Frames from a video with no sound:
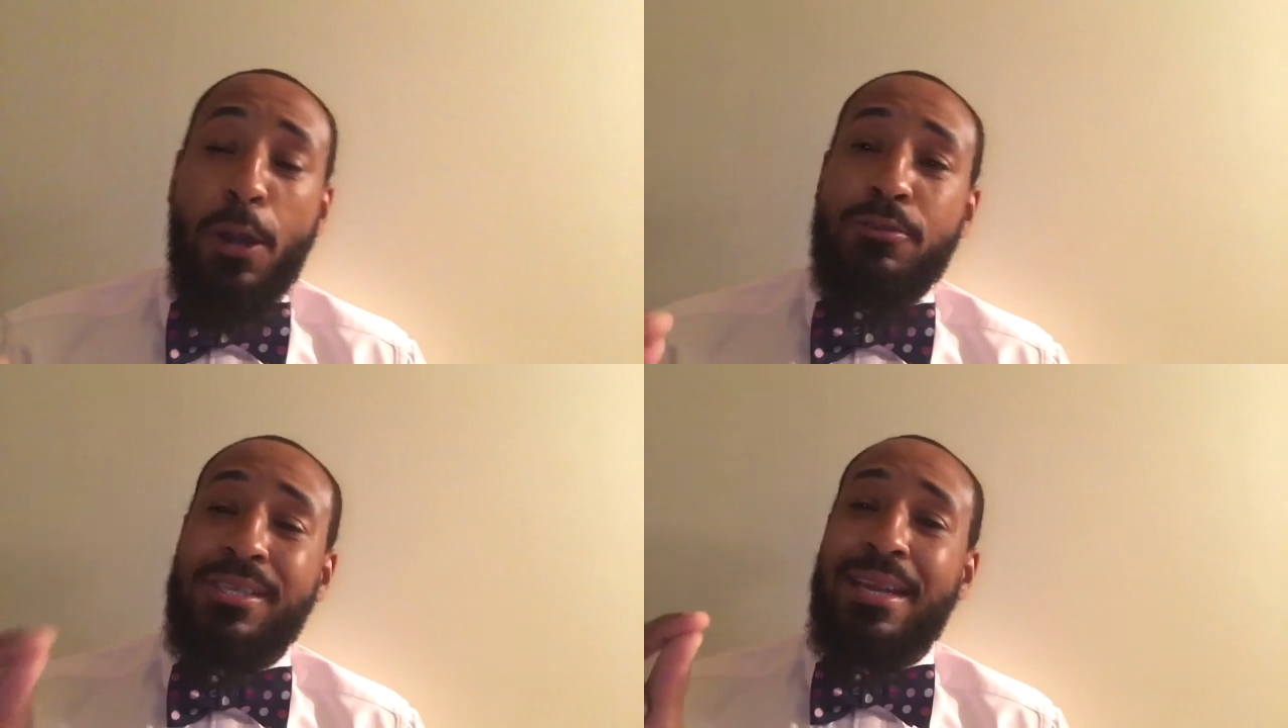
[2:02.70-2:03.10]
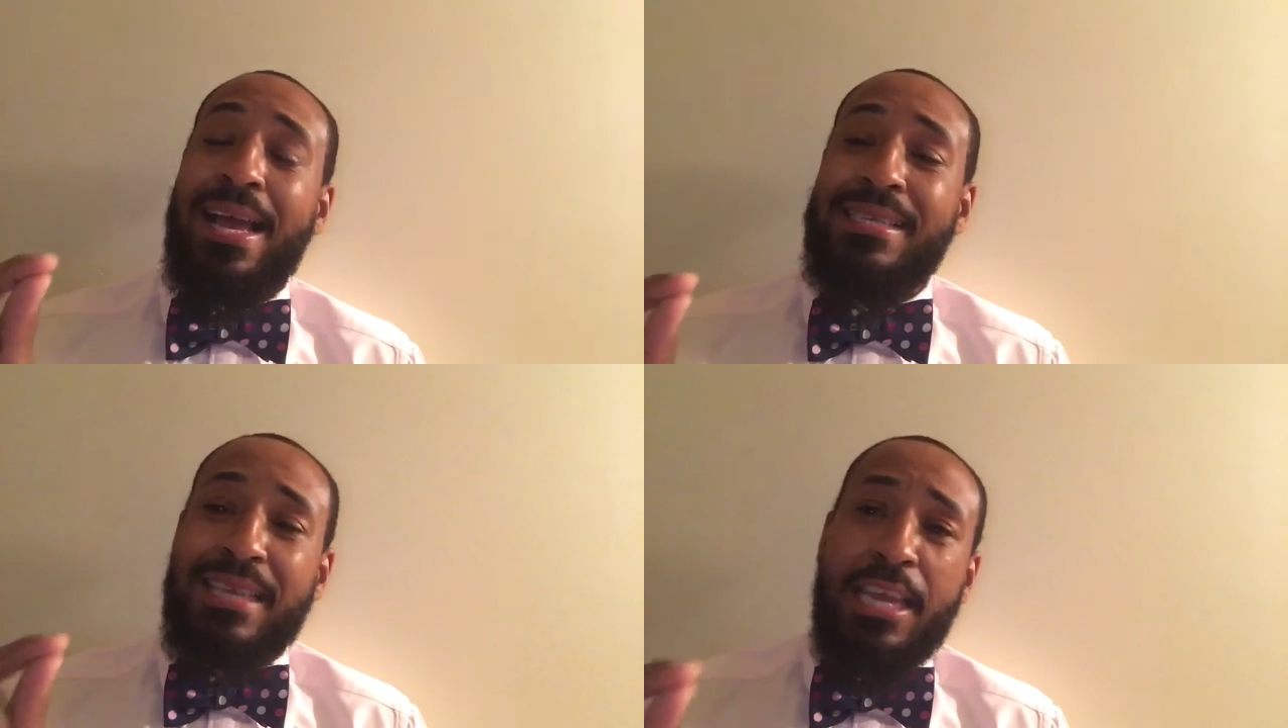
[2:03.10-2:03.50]

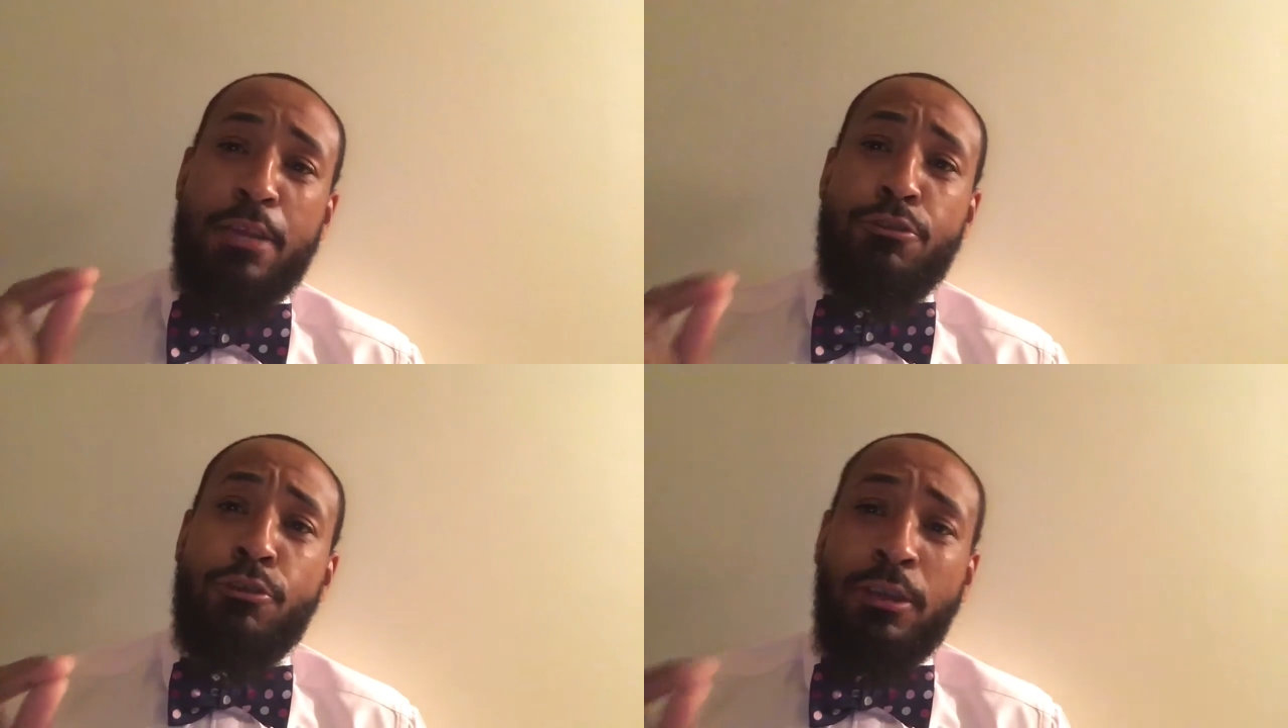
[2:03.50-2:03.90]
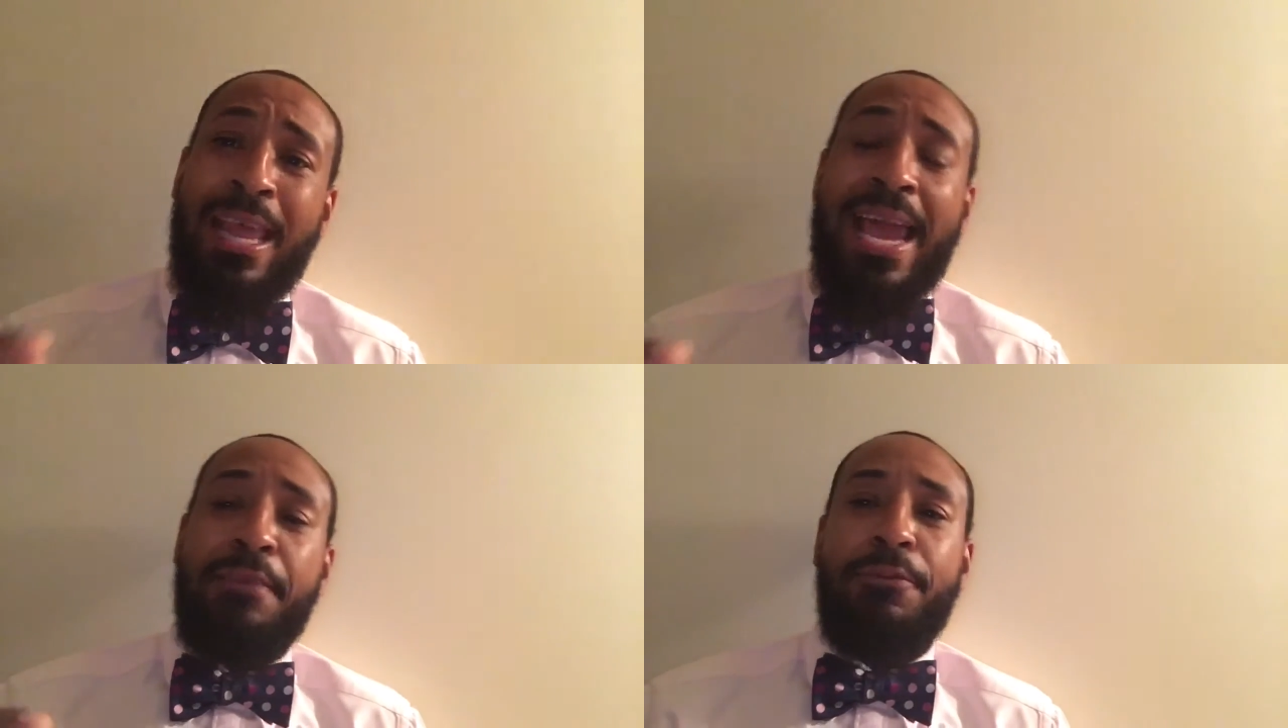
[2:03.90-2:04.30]
personalize it in your
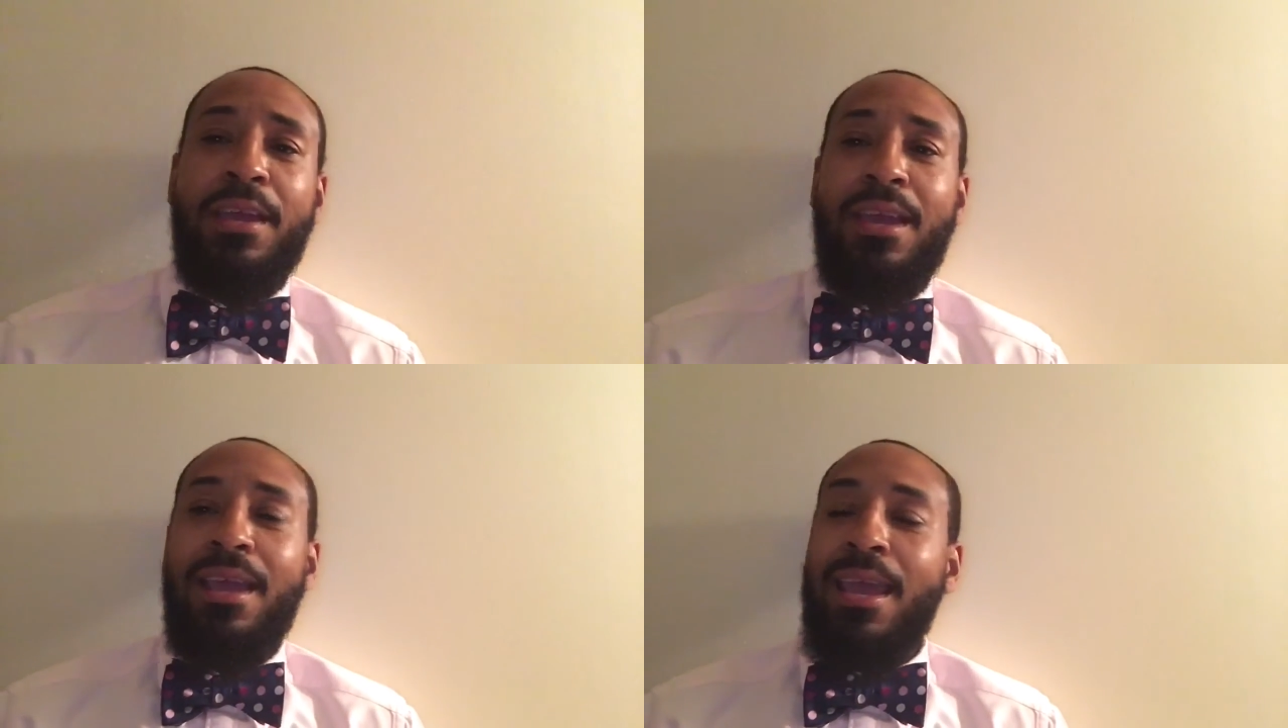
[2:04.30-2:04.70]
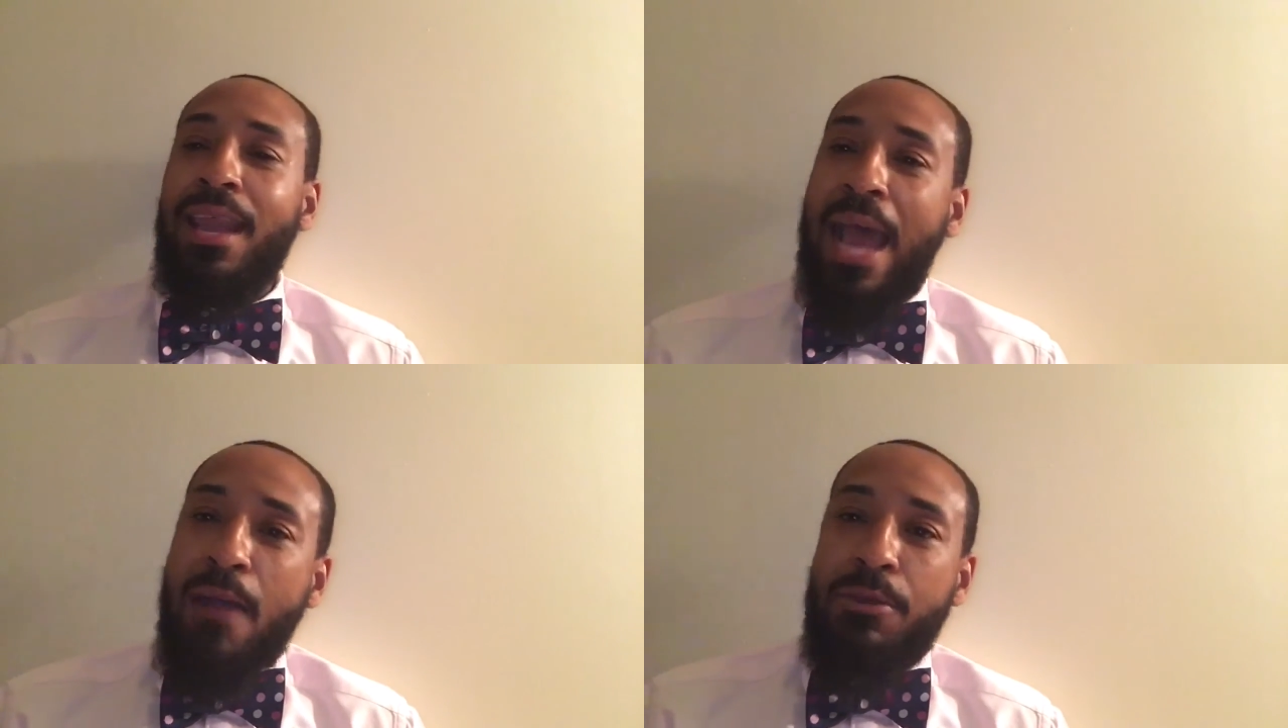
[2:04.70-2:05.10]
life and
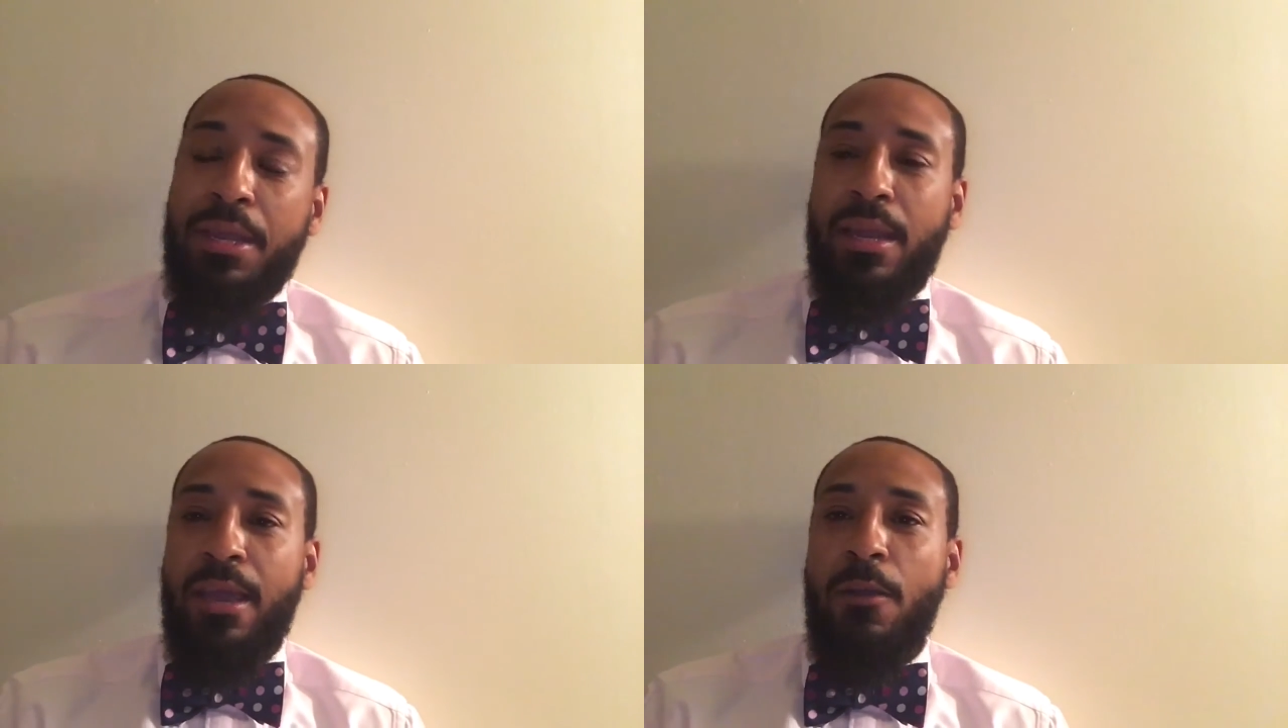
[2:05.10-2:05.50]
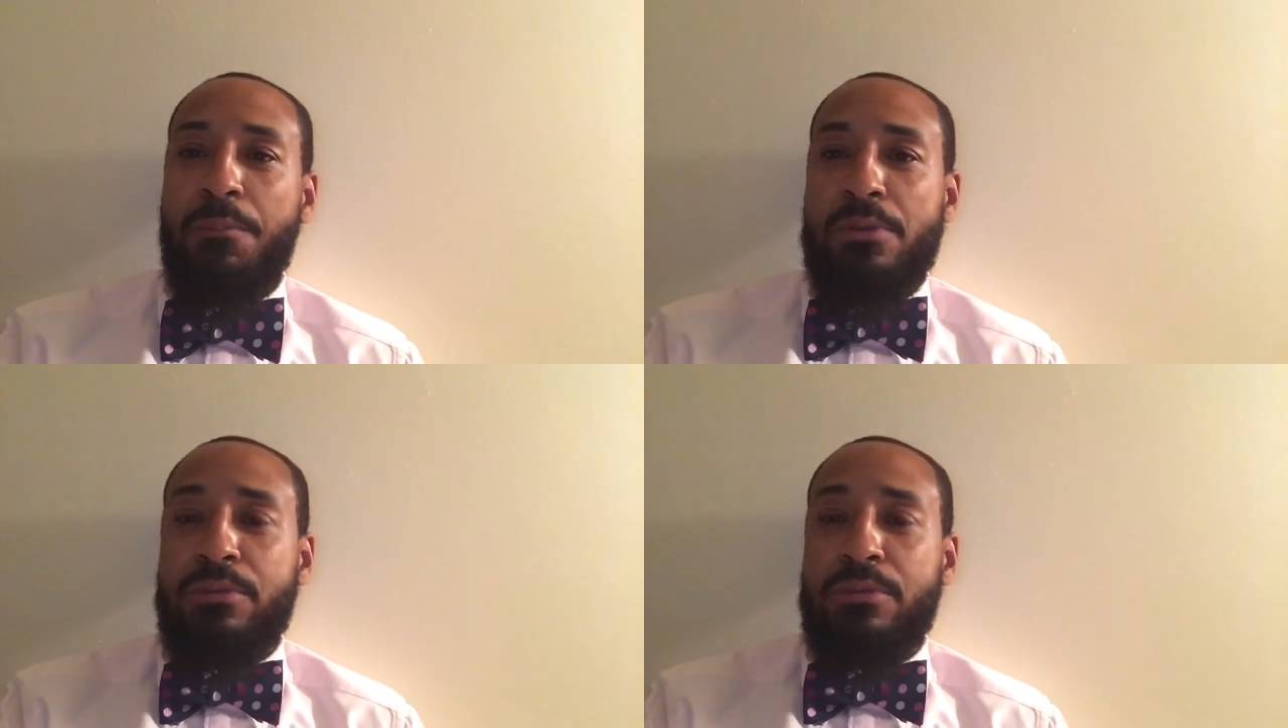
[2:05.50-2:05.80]
how it can help you.